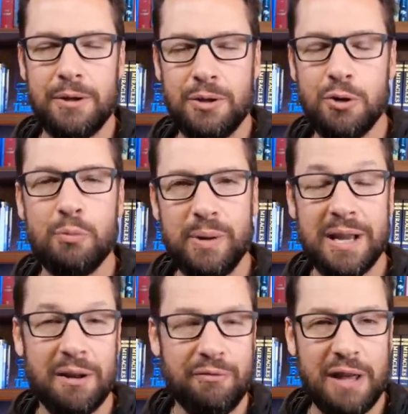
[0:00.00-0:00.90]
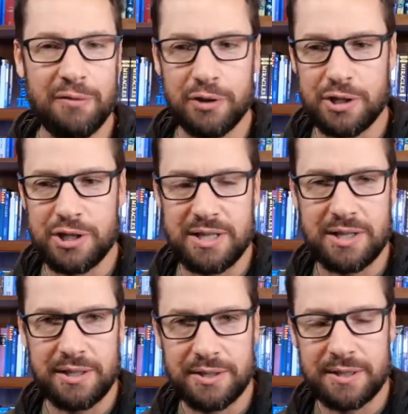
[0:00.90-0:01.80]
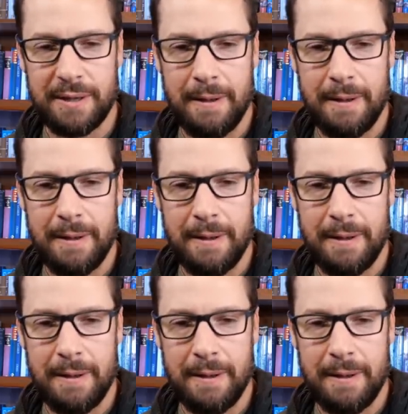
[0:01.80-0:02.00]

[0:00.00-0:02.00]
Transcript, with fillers: you being faithful to Jesus